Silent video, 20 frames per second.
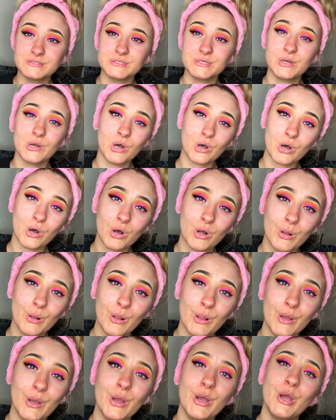to
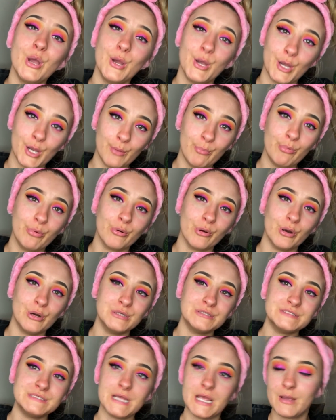call a pro
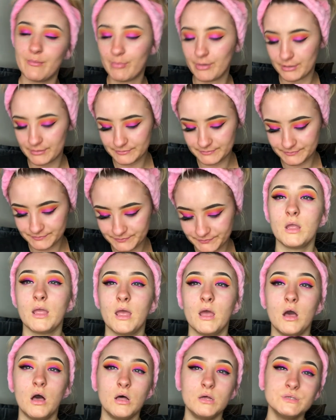tip.
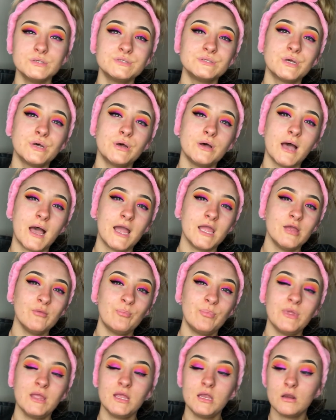Okay, also, I have
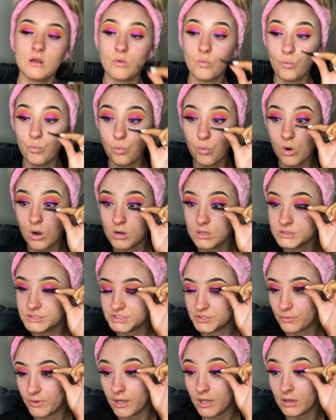been
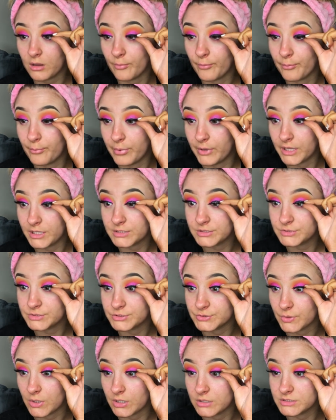
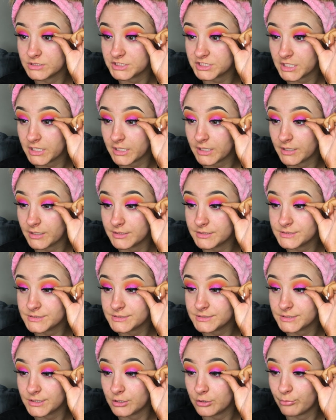binge watching
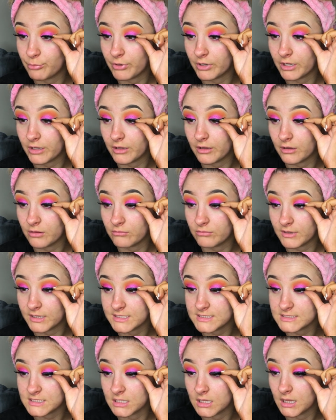Supergirl
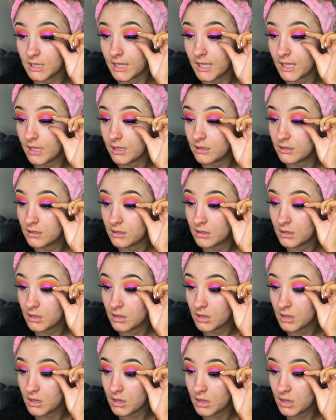recently.
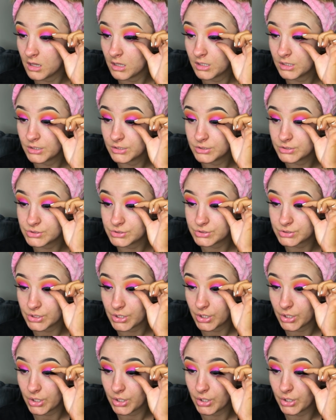
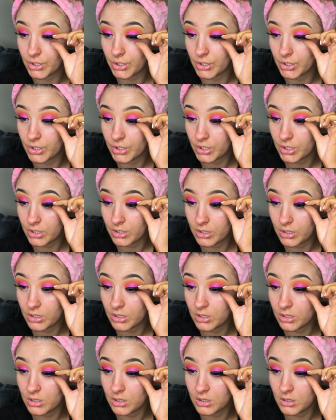So,
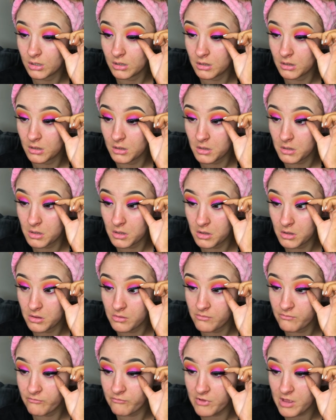
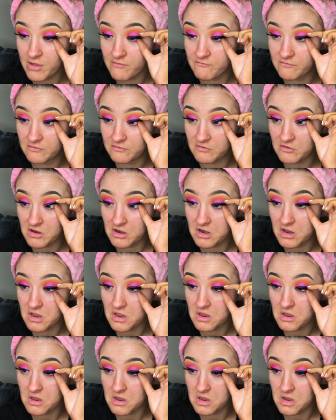if you haven't seen it,
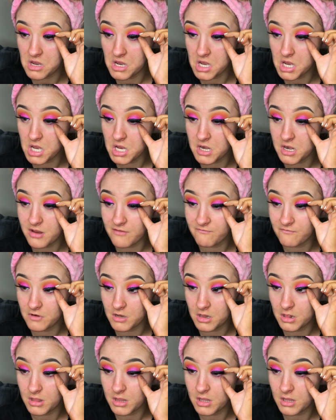
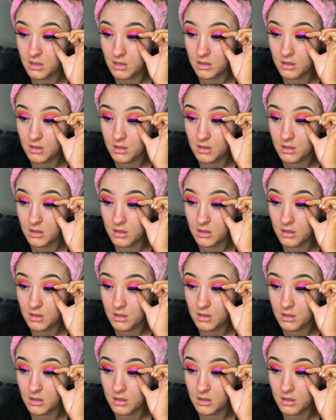definitely